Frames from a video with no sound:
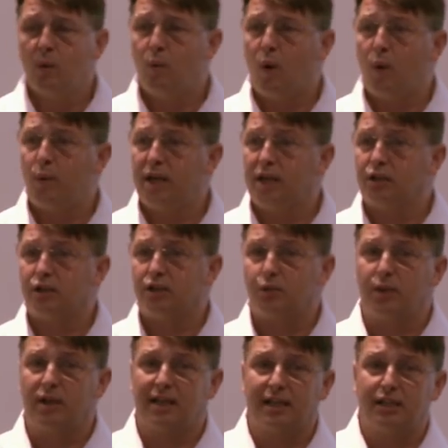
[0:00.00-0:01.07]
What we can do
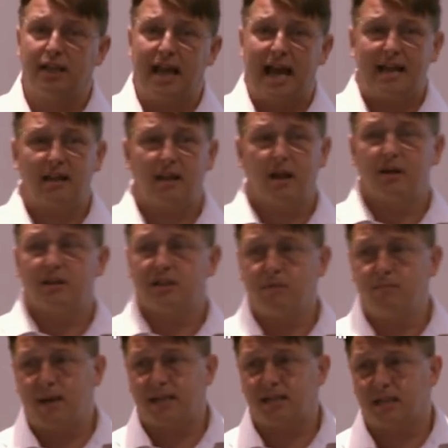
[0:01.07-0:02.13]
is we can actually analyze the
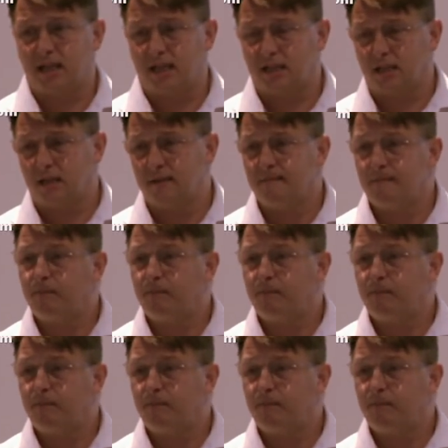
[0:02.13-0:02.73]
metadata,